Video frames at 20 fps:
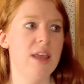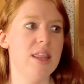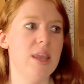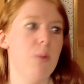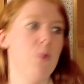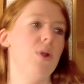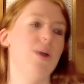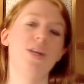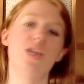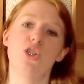
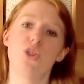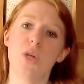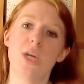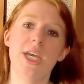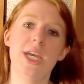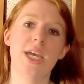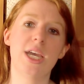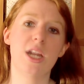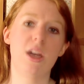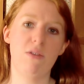They were
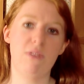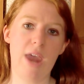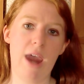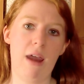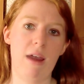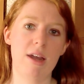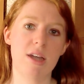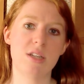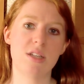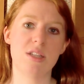intriguing enough
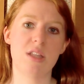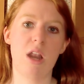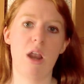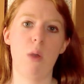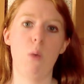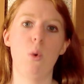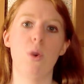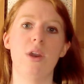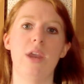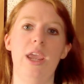characters that
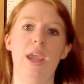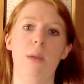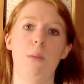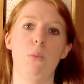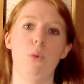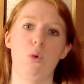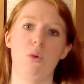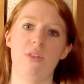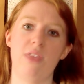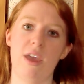I want to hear
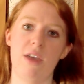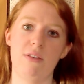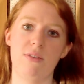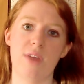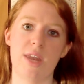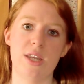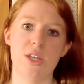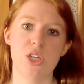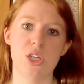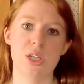more of their
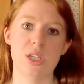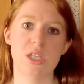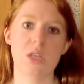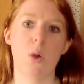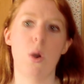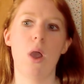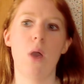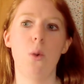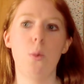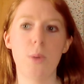adventures,
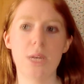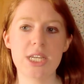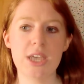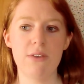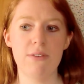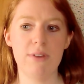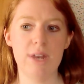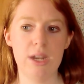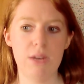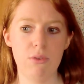so I will be
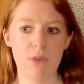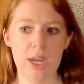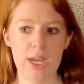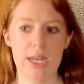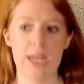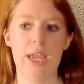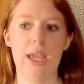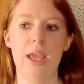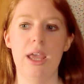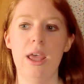definitely
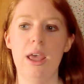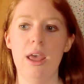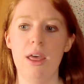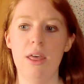reading